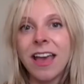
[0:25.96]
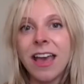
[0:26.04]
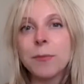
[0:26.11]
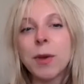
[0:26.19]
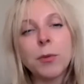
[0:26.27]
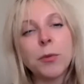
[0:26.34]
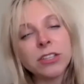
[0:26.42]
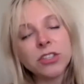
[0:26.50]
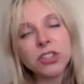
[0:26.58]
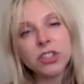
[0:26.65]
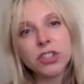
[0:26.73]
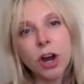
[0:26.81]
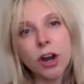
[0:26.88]
Maybe we could
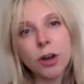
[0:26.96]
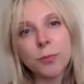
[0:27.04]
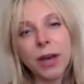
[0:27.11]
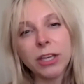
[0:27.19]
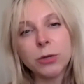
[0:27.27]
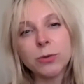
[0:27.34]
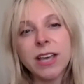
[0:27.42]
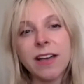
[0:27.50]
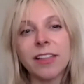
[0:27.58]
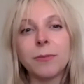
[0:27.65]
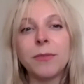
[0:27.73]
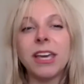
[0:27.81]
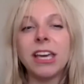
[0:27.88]
start by you
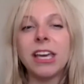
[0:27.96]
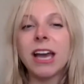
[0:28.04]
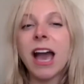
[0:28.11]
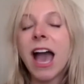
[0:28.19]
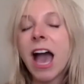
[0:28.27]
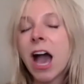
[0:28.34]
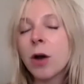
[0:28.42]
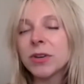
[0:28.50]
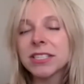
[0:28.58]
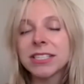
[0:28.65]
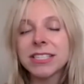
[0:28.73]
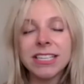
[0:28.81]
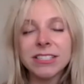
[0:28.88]
telling me how
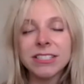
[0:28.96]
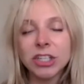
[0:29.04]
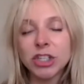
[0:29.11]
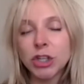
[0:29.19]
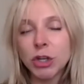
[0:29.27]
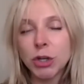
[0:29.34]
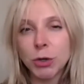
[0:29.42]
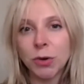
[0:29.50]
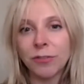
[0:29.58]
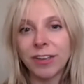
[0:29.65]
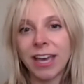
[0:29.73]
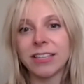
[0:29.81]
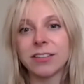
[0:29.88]
is season two
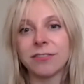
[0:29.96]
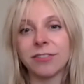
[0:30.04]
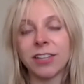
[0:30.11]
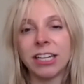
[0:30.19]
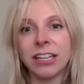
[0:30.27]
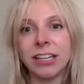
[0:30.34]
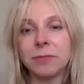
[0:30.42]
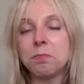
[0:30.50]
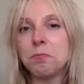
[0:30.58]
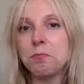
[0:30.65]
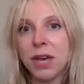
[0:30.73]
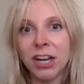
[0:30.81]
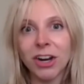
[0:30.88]
of Gangs of London
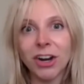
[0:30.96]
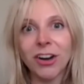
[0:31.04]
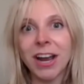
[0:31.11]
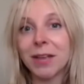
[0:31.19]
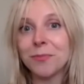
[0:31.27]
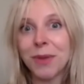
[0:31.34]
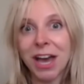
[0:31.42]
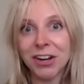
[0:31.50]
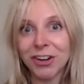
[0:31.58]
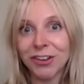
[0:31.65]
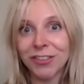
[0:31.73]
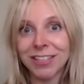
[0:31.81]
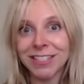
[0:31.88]
bigger and
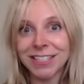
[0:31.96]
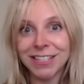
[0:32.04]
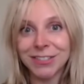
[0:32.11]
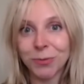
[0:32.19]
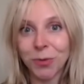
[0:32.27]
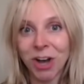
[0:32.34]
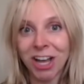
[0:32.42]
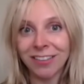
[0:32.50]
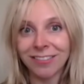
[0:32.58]
better than season one?